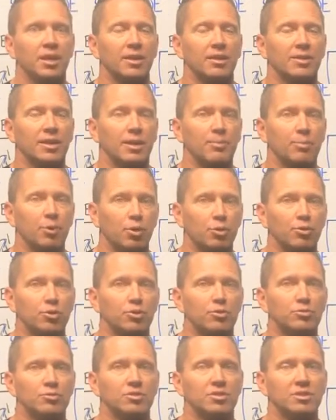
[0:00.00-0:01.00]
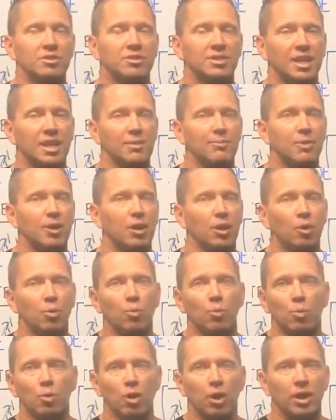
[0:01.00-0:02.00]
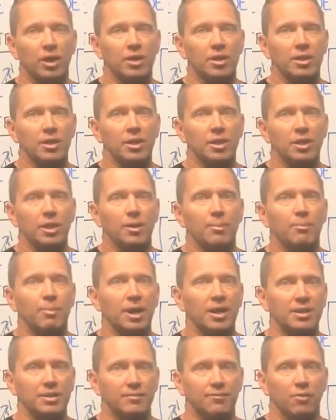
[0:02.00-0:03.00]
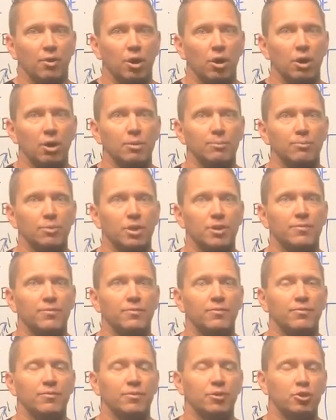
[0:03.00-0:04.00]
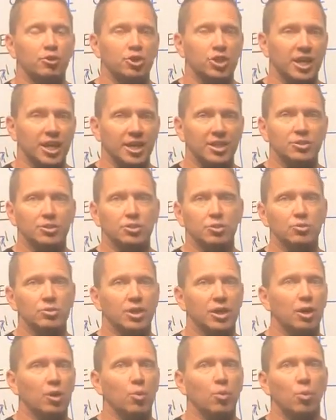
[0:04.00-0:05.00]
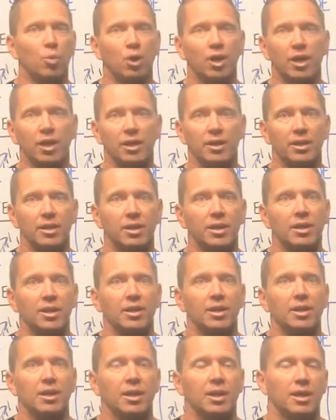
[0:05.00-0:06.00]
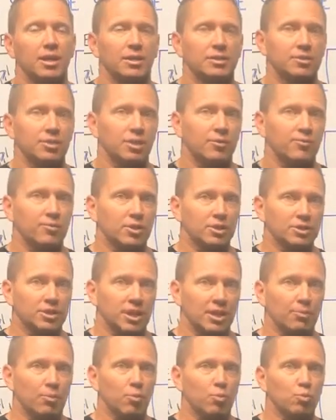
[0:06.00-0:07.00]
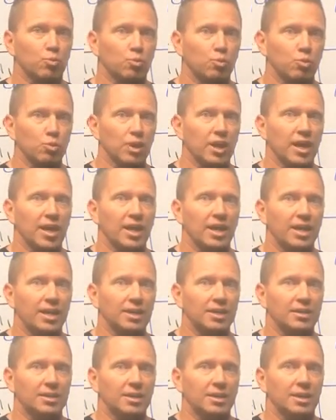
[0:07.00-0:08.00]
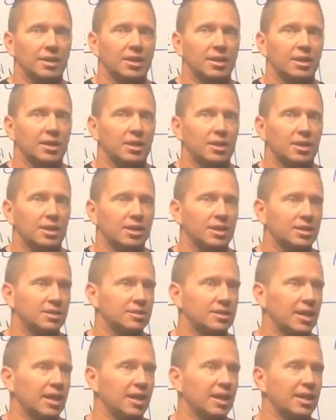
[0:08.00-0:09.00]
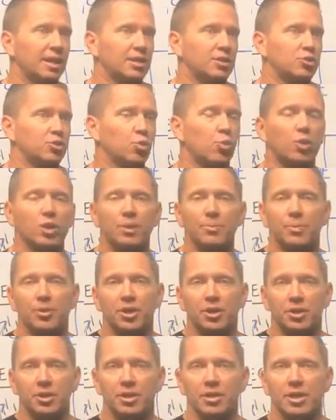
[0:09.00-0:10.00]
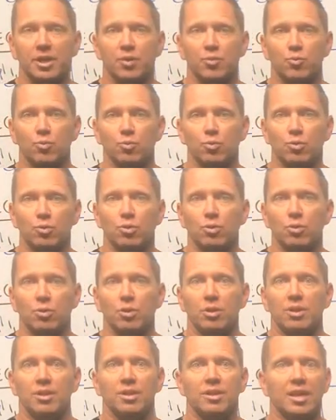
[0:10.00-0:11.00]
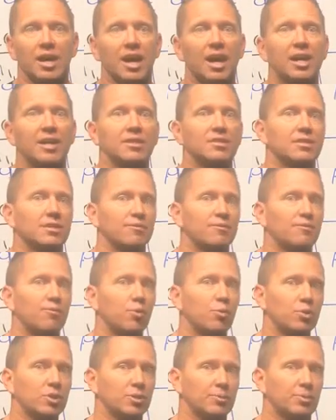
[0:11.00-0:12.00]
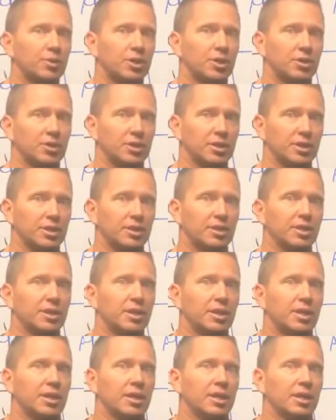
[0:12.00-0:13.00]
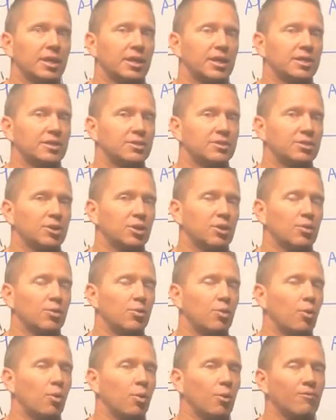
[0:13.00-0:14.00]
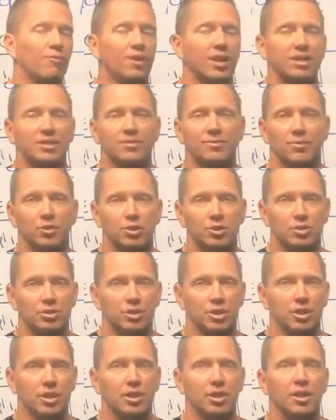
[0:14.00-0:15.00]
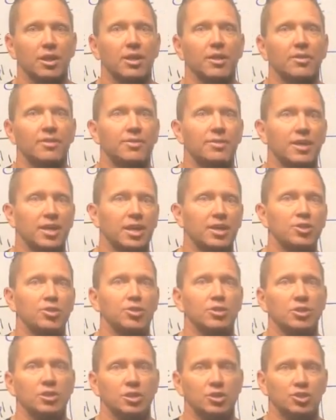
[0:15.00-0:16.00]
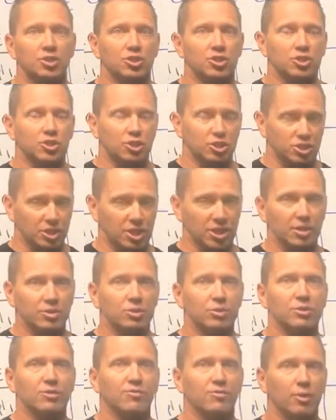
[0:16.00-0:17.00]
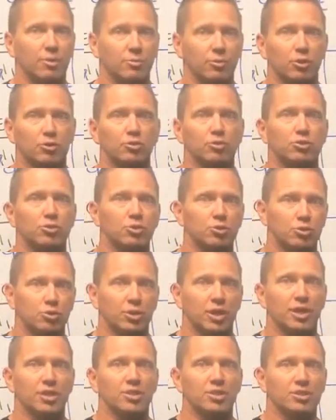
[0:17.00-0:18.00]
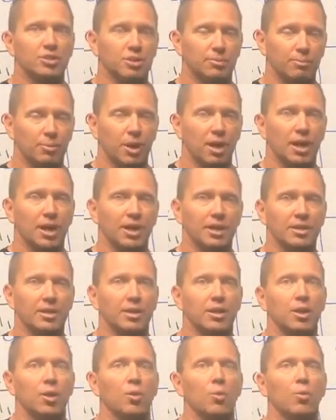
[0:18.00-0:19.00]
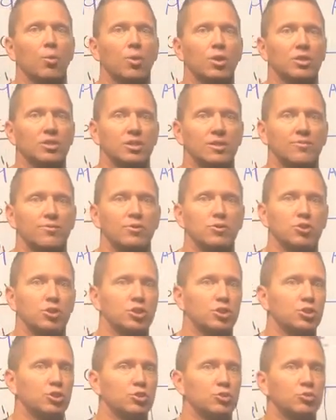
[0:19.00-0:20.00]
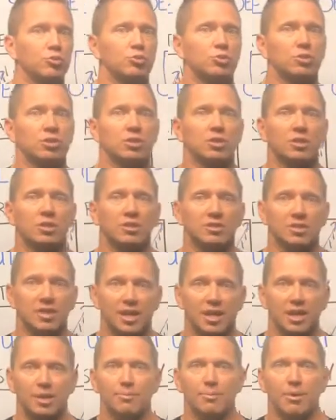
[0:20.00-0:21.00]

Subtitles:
They both use the same L1 by default, but if you change those L1, so for example, Rule 8 is a 20 period and Rule 9 is a 40 period, and so, or vice versa, then you can get signals from those two strategies combined. Whereas if you just use the same